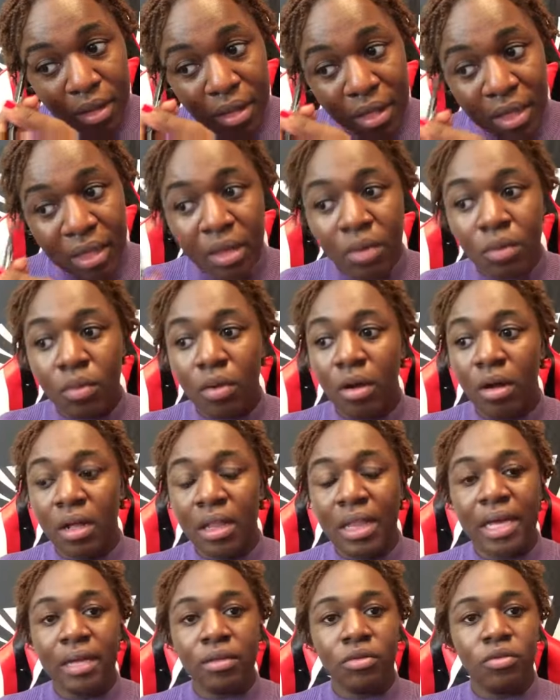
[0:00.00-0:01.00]
And then
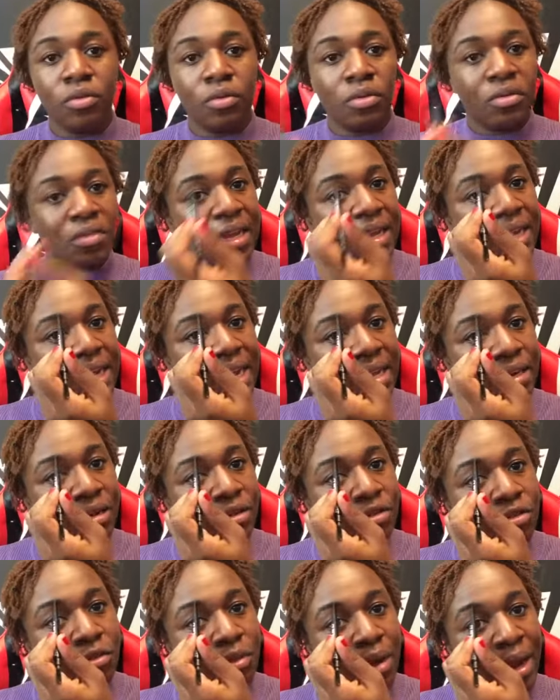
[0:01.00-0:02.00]
all I do is I kind
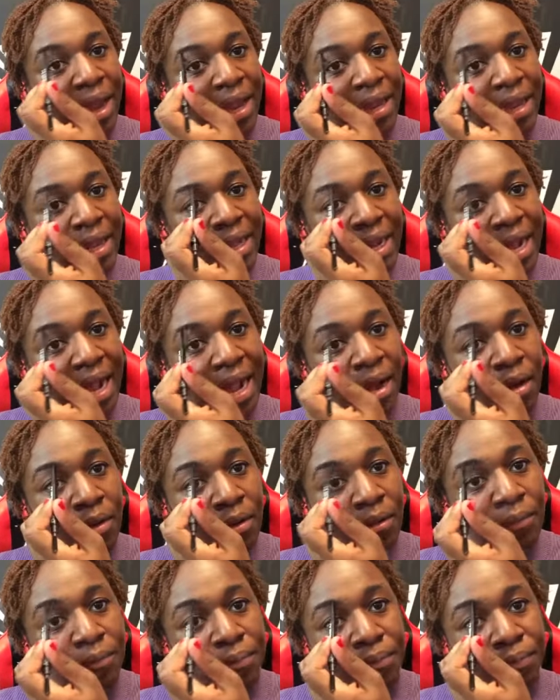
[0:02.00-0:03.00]
of drag it
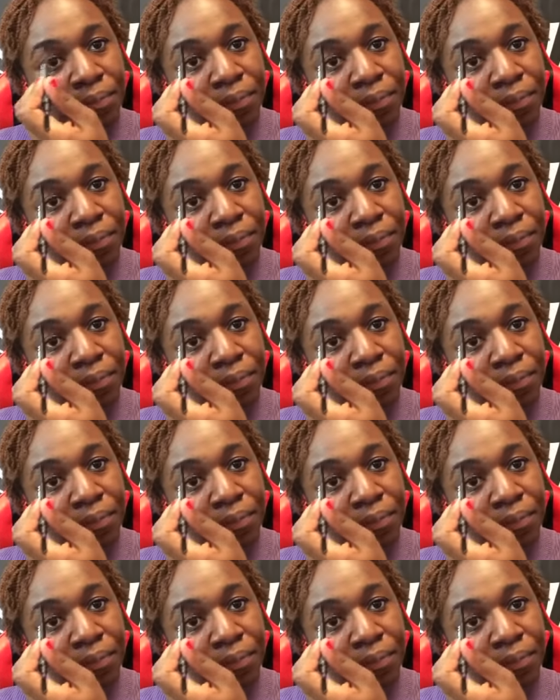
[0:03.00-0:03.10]
out.